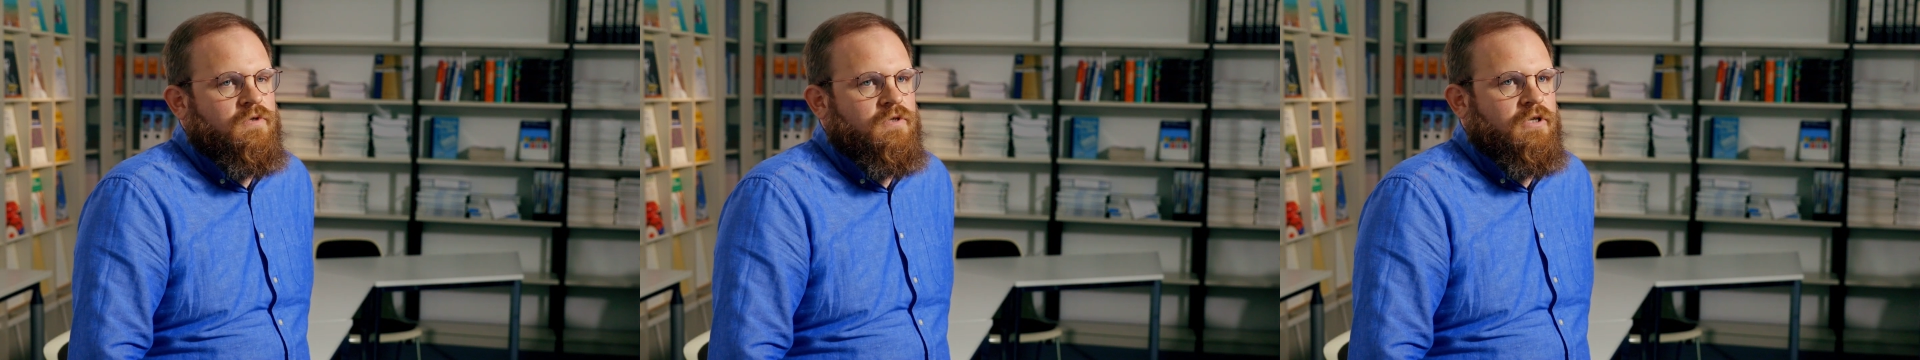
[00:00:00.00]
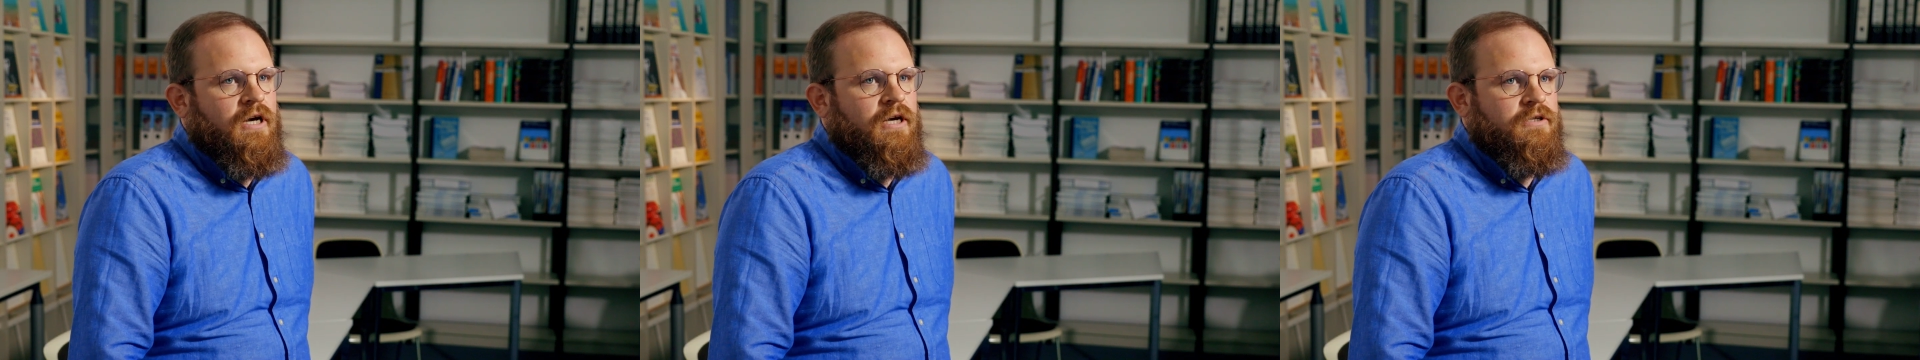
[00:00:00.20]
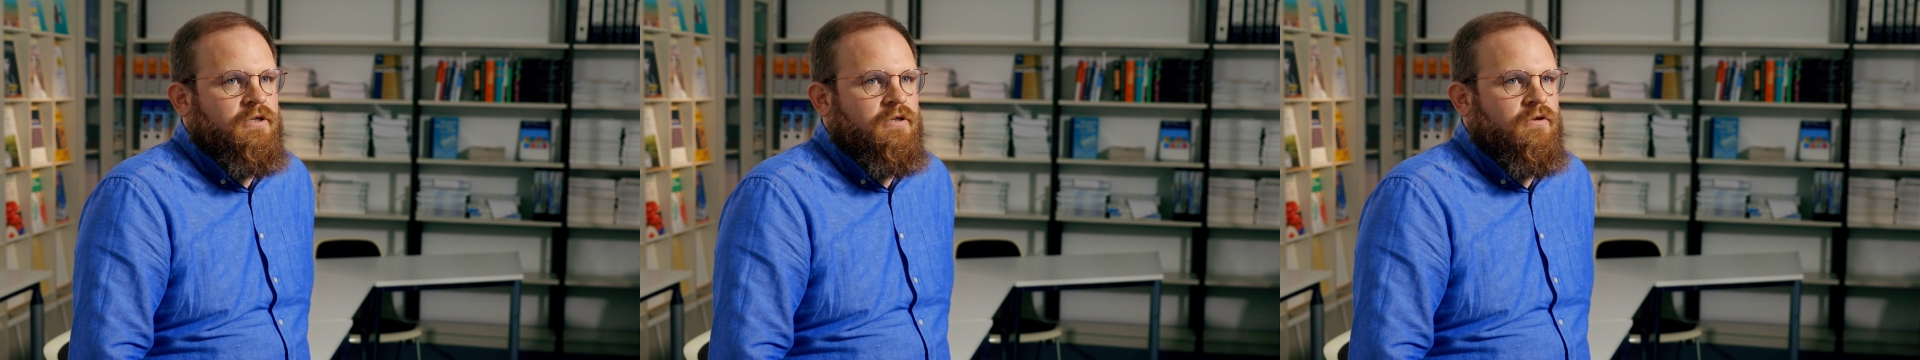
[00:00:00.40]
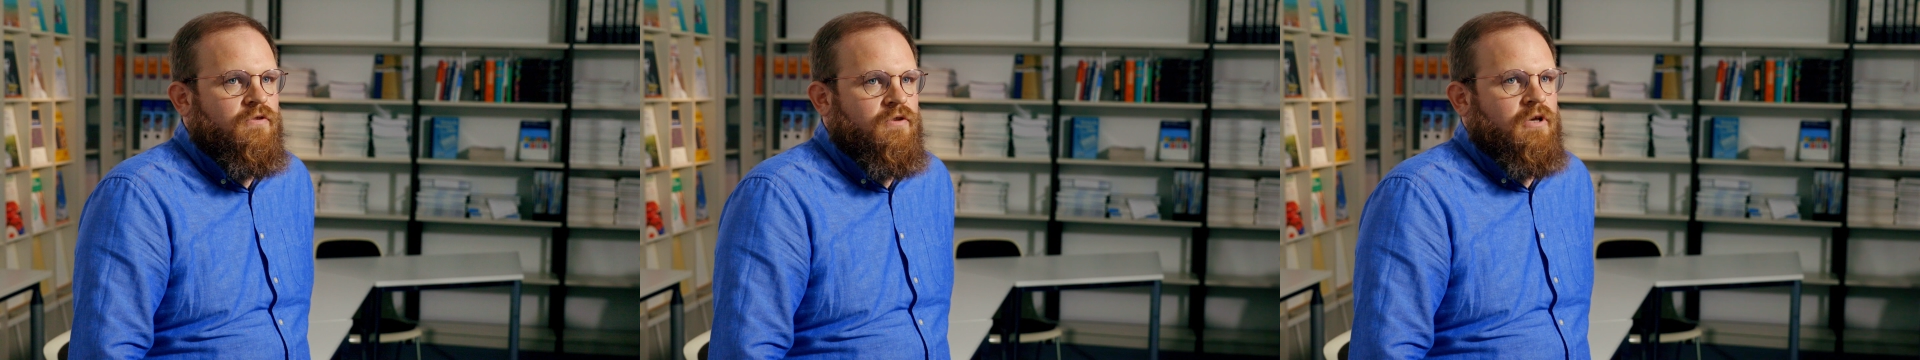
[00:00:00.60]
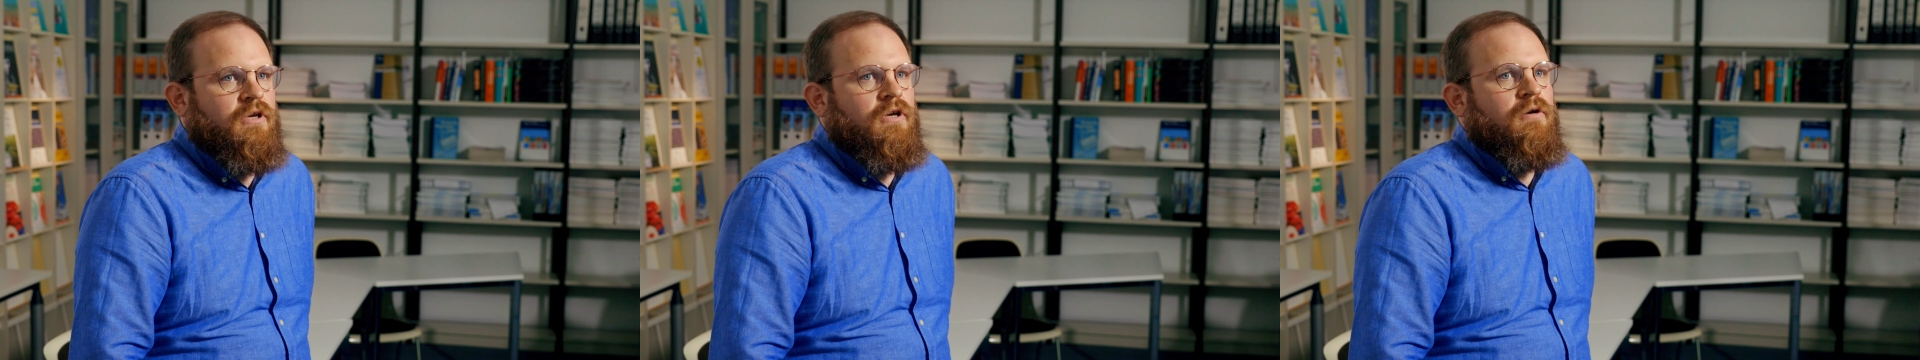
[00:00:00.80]
started
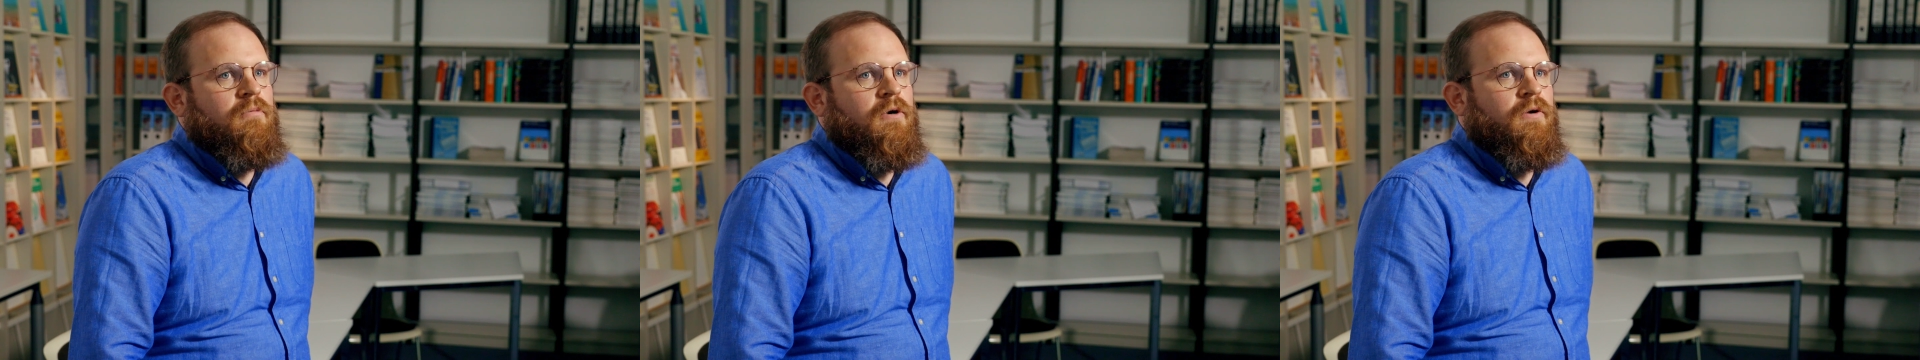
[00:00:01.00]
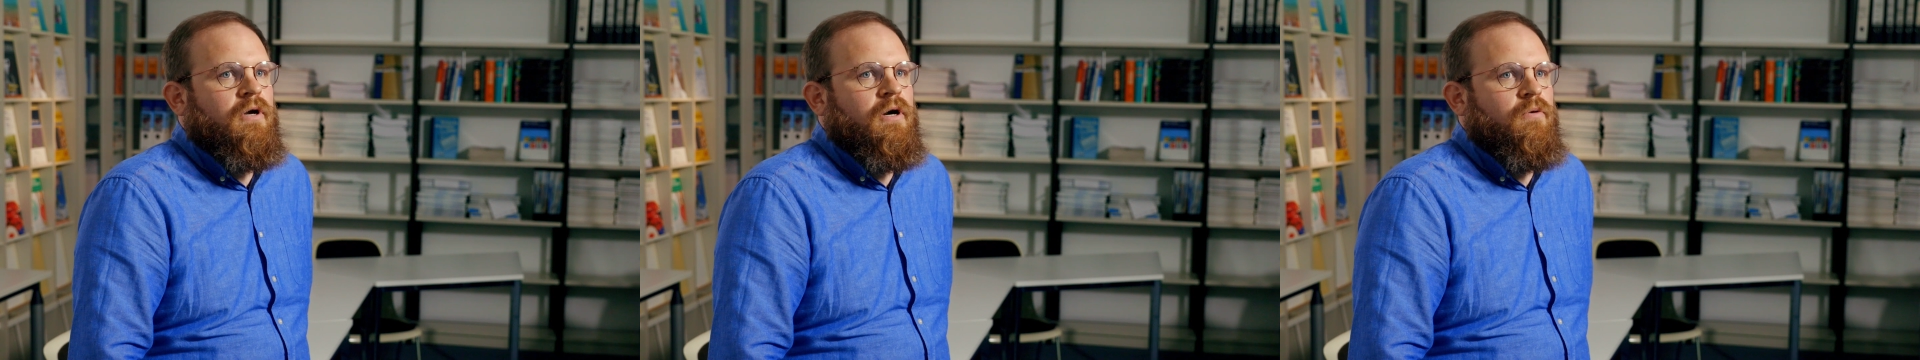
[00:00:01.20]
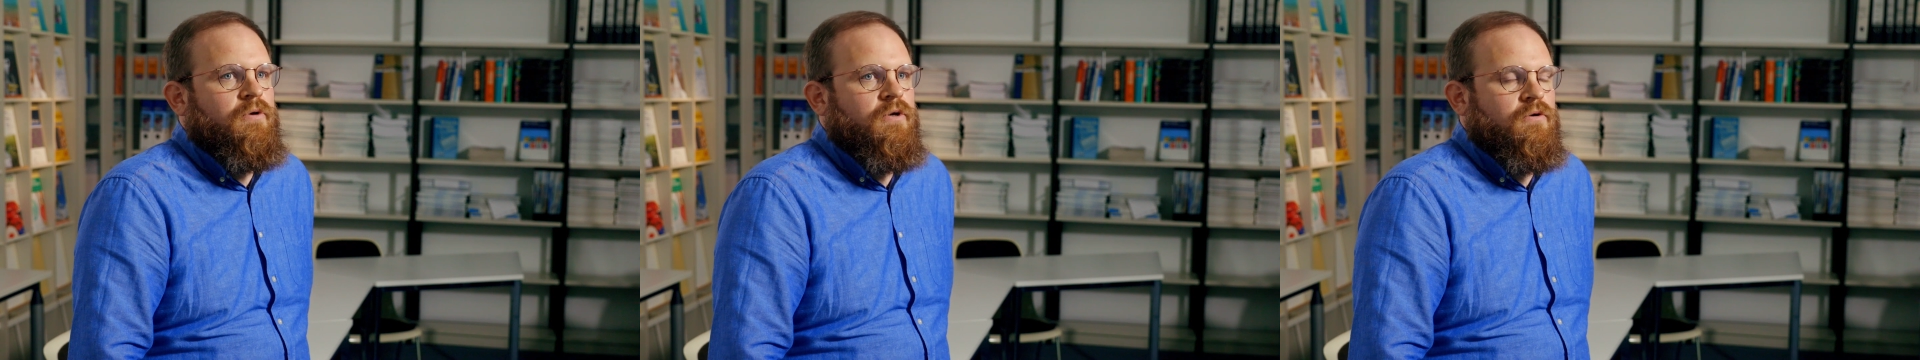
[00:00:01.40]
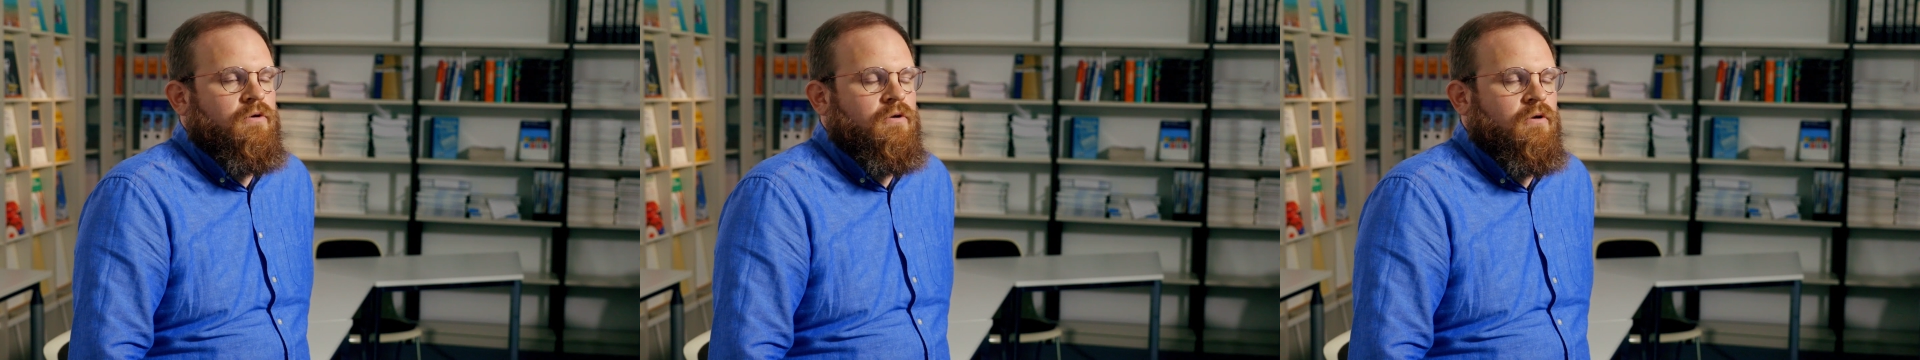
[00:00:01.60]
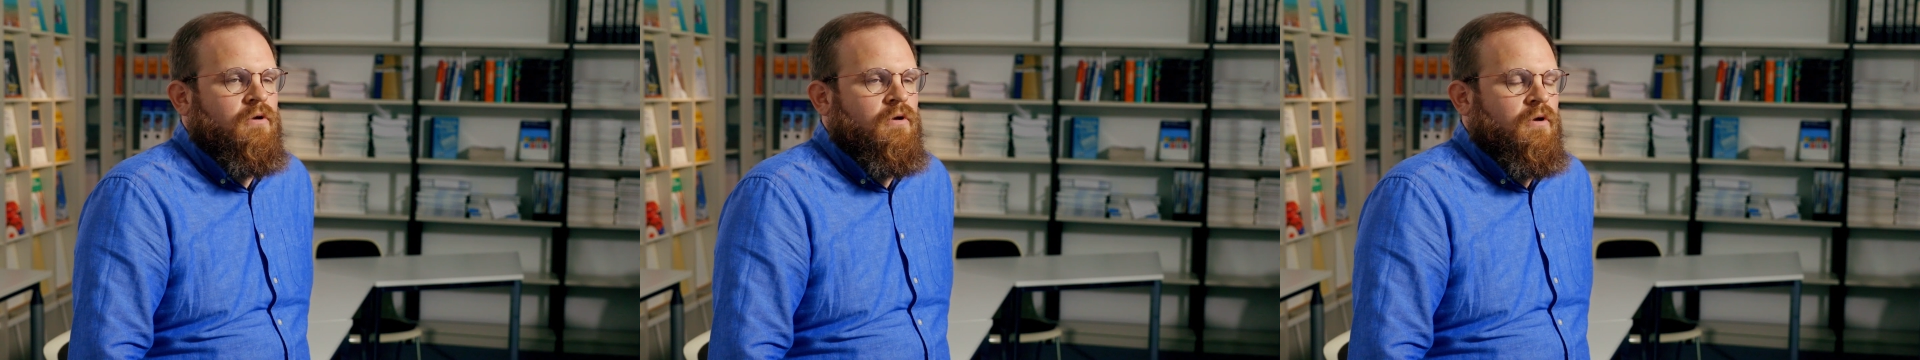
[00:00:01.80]
thinking about how we
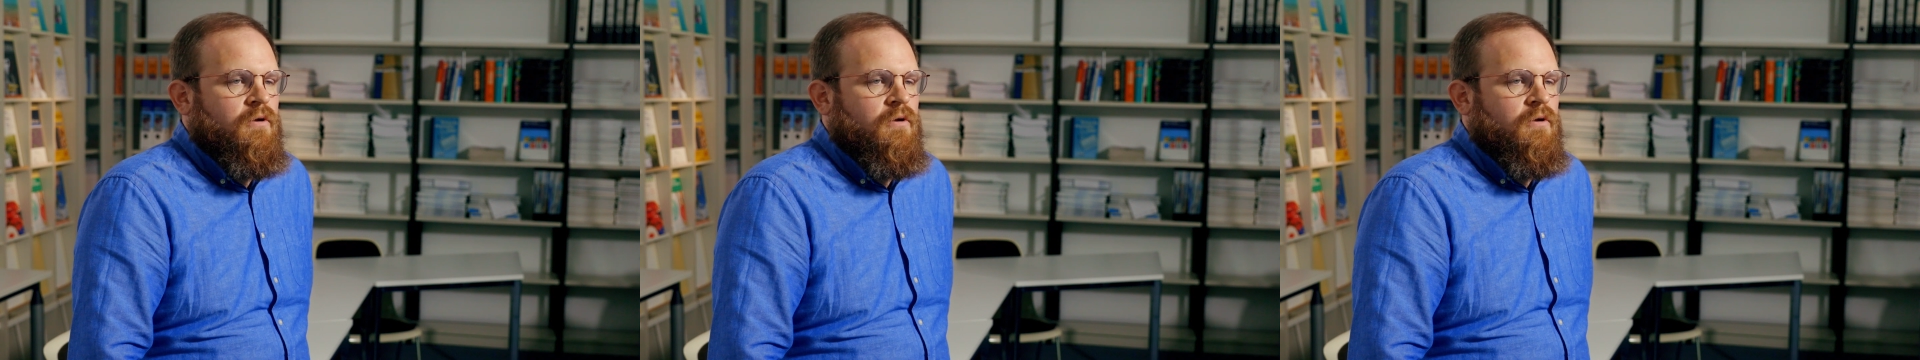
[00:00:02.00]
could